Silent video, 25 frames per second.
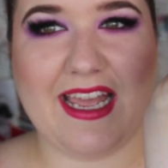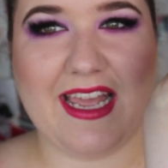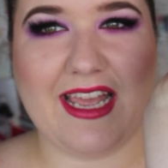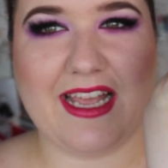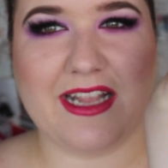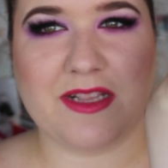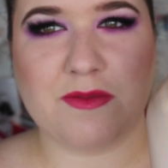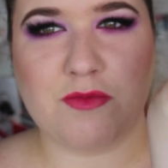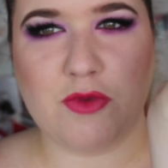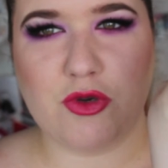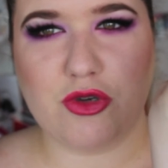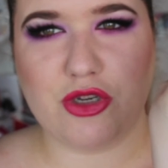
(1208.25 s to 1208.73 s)

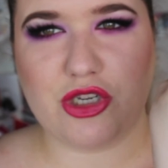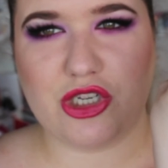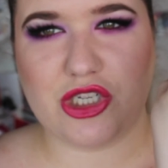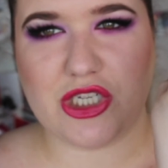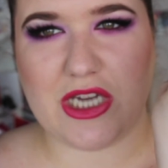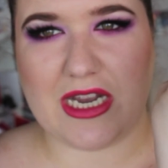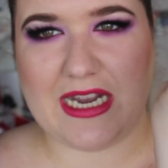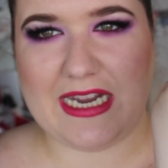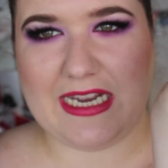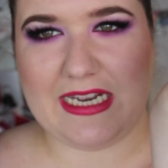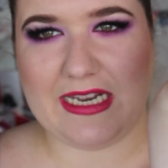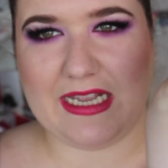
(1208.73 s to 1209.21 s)
It's more
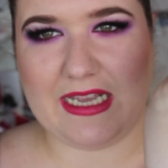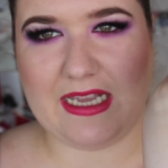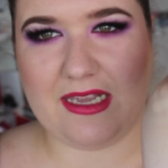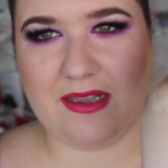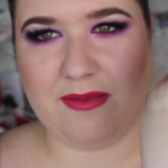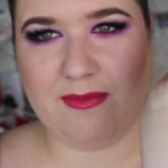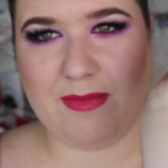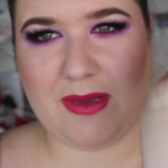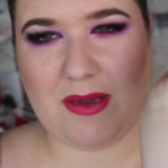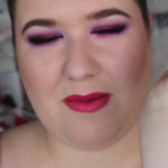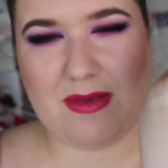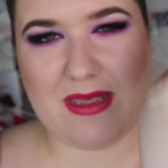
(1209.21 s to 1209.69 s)

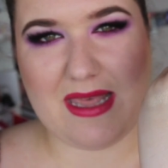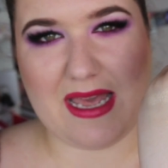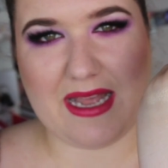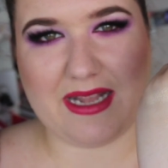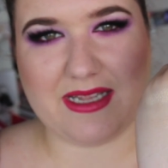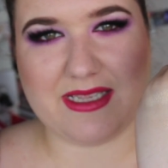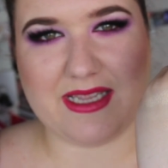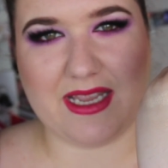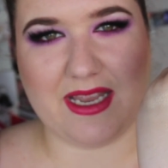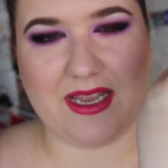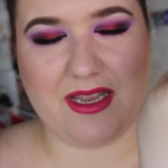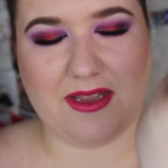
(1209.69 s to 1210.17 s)
shiny. Maybe
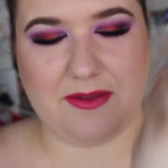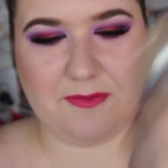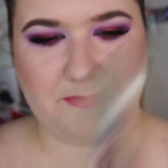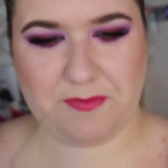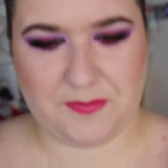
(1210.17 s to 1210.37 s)
that's it.